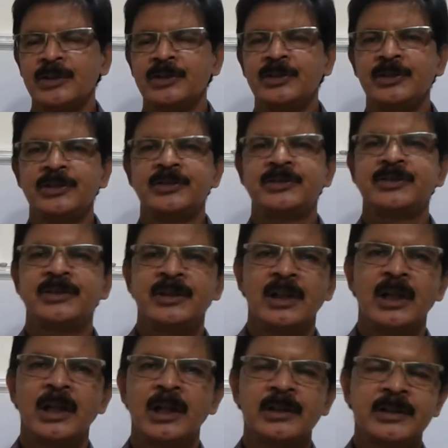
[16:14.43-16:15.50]
She
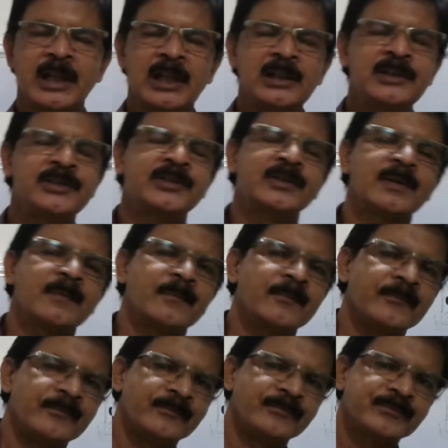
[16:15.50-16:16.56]
tells
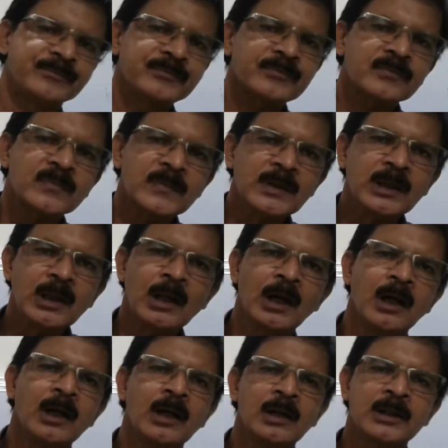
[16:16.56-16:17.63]

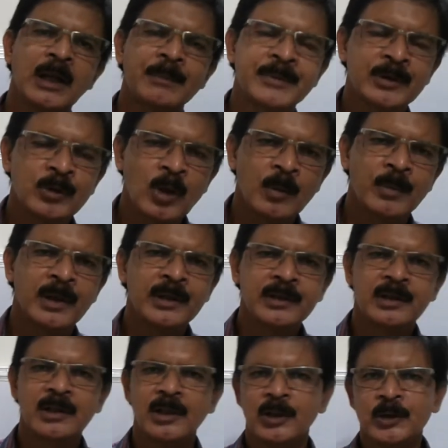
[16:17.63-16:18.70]
Captain Robert,
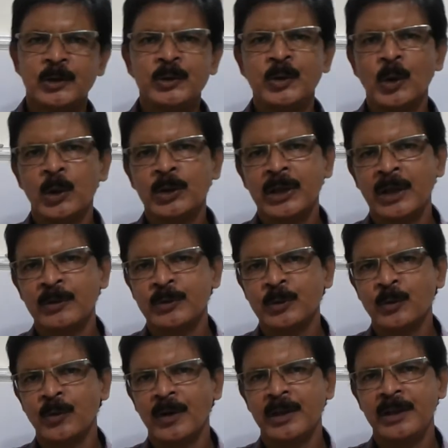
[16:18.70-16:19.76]
you don't have to
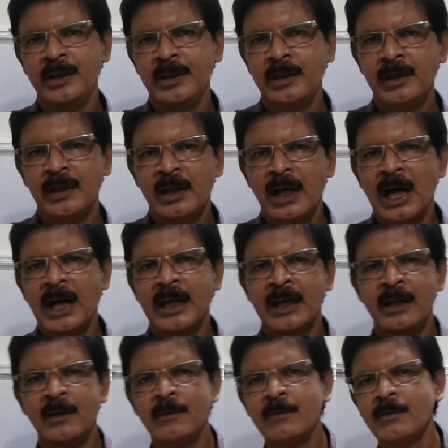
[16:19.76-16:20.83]
worry. I
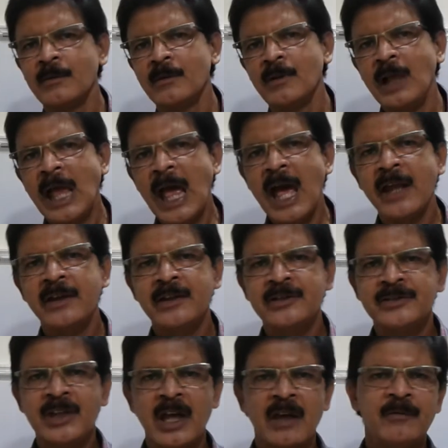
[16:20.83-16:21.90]
have
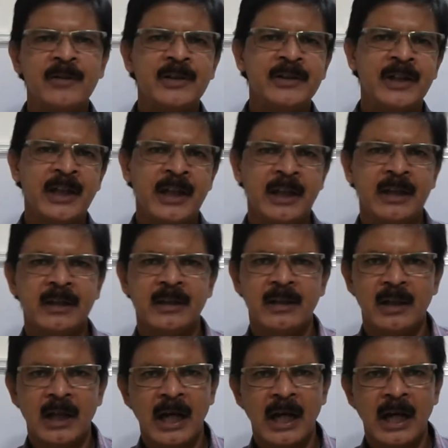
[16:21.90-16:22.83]
arranged everything.